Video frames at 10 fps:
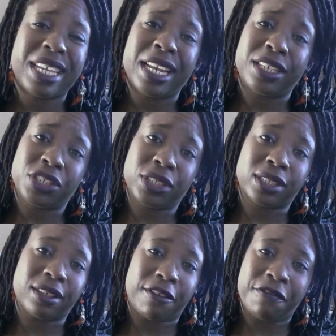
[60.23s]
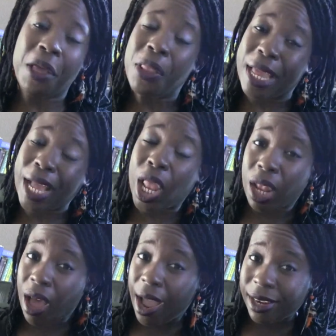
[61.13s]
and it just felt like a
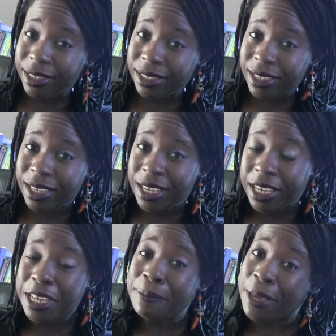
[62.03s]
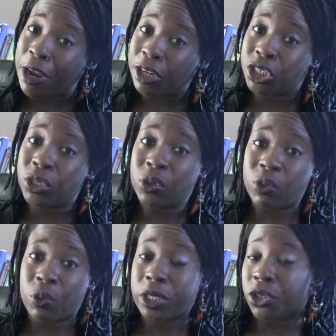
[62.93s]
lot compared to when we